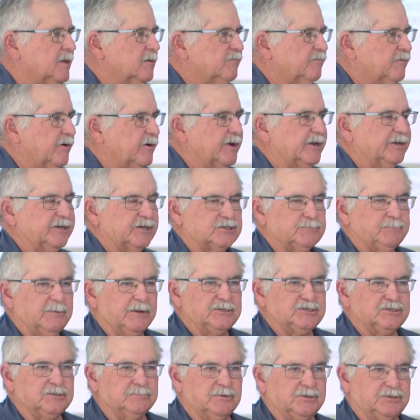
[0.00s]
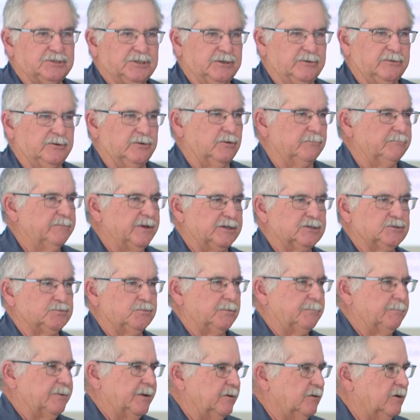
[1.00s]
Very inexpensive material mixed
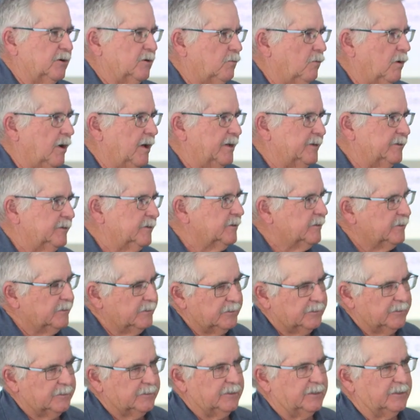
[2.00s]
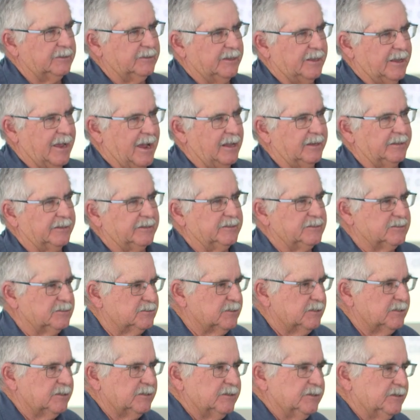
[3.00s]
with paraquat in the
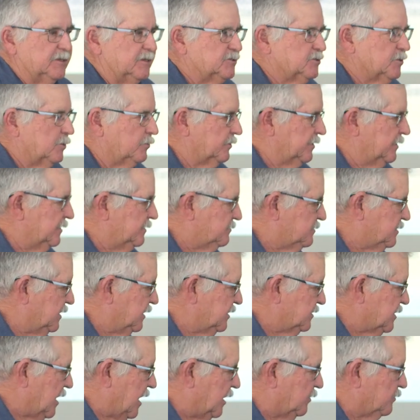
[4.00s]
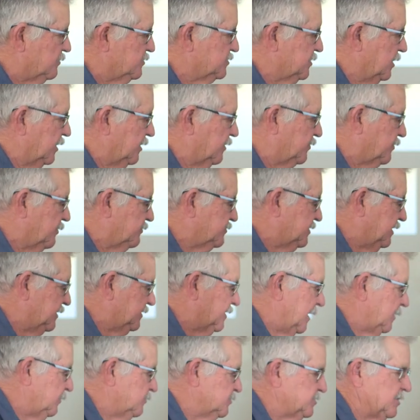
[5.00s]
alleys. It's only $10,
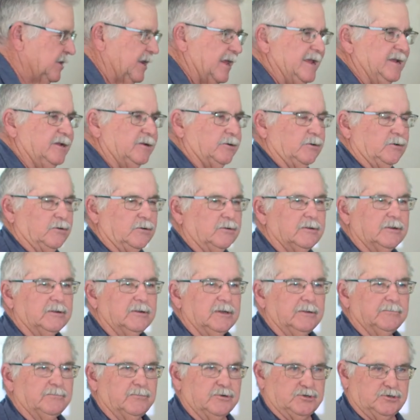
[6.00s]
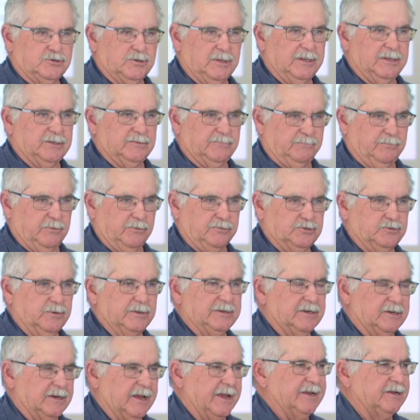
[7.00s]
$13 an acre per
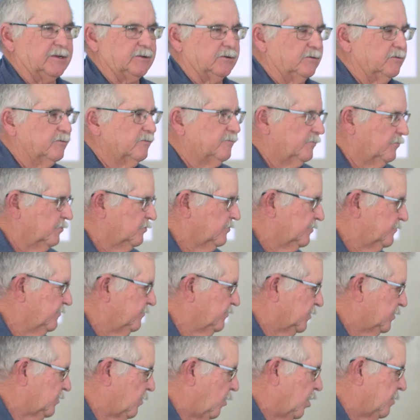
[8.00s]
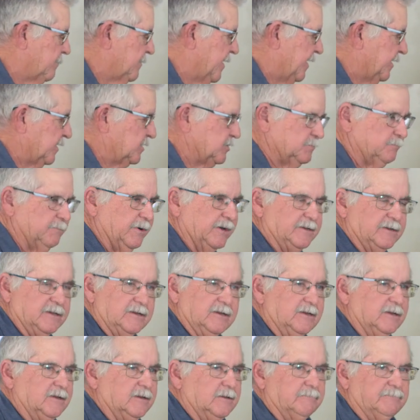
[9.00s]
treated acre for Carmex, but
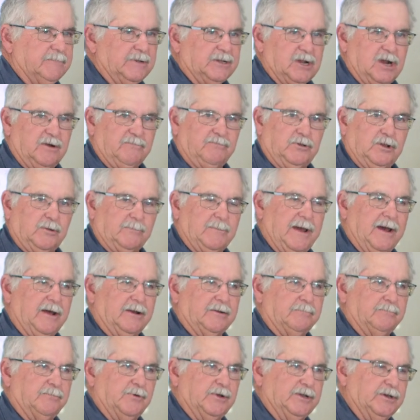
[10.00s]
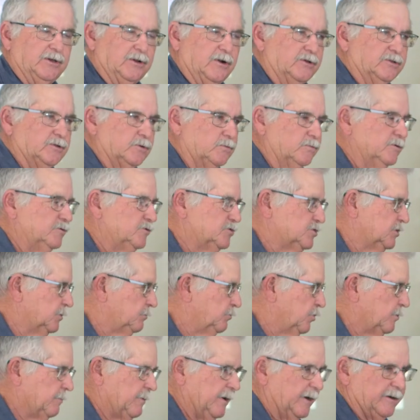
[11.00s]
be careful about putting it on the roots of the
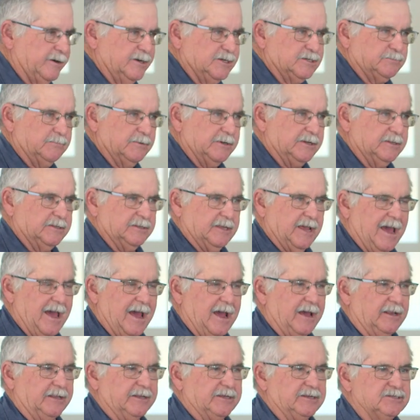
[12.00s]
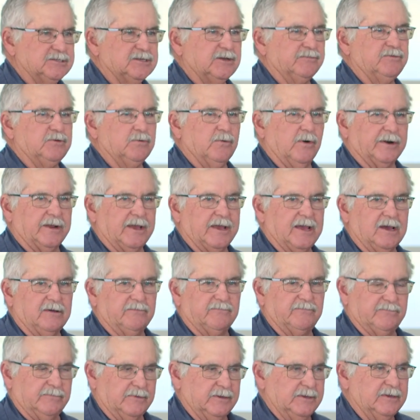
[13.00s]
blueberries, but in the alleys, if you want to
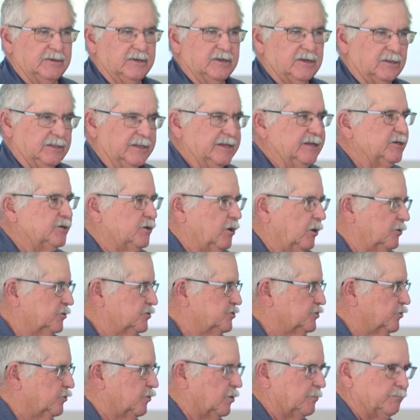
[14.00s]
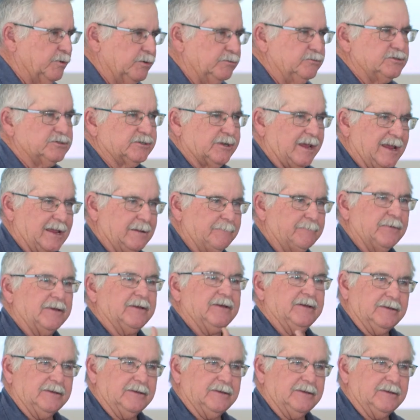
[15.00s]
have clean culture or moonscape,